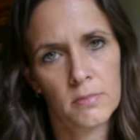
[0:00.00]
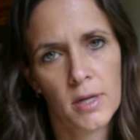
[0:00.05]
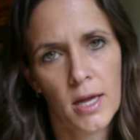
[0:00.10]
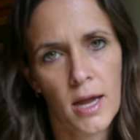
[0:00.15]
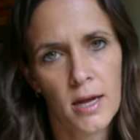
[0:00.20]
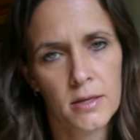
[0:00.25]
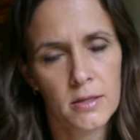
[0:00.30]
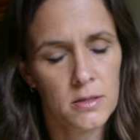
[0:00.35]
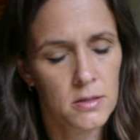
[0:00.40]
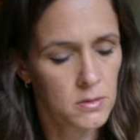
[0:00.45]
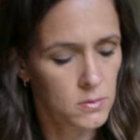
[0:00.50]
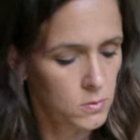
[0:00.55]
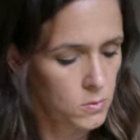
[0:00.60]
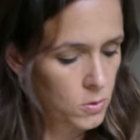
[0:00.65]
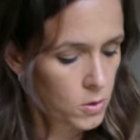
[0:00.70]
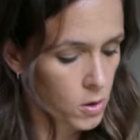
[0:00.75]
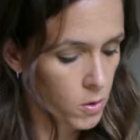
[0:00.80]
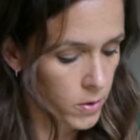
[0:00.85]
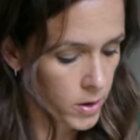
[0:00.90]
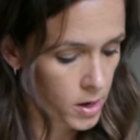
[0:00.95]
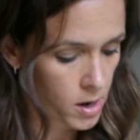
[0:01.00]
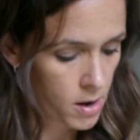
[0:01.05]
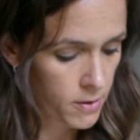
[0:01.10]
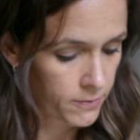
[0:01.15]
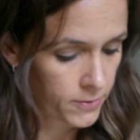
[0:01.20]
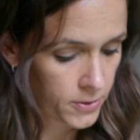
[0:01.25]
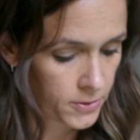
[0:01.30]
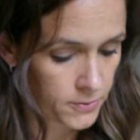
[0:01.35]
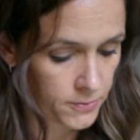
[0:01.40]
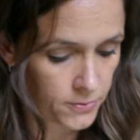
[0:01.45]
guys, we're going
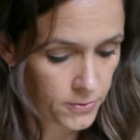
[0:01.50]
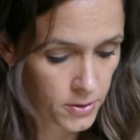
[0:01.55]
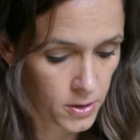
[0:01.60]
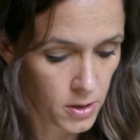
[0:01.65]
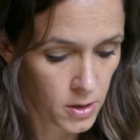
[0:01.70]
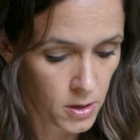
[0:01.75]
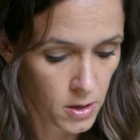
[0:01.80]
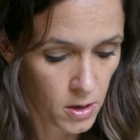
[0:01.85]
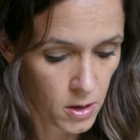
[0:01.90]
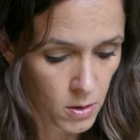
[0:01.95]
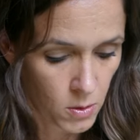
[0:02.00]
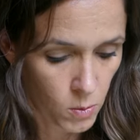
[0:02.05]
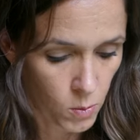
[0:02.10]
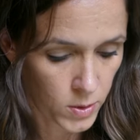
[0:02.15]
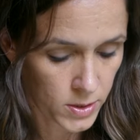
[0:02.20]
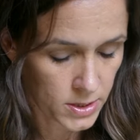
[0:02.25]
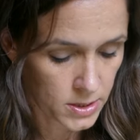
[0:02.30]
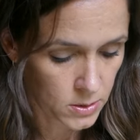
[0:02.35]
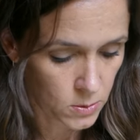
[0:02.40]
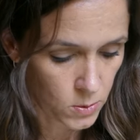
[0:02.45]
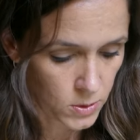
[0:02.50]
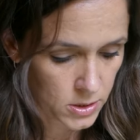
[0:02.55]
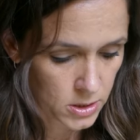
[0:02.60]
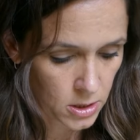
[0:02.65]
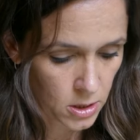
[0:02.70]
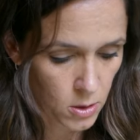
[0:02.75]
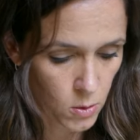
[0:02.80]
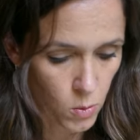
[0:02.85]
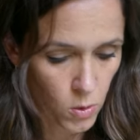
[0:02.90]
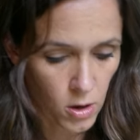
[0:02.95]
off of what's what's
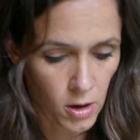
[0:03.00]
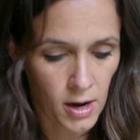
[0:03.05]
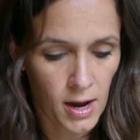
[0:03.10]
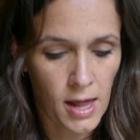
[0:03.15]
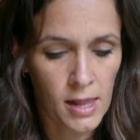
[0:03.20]
going to work.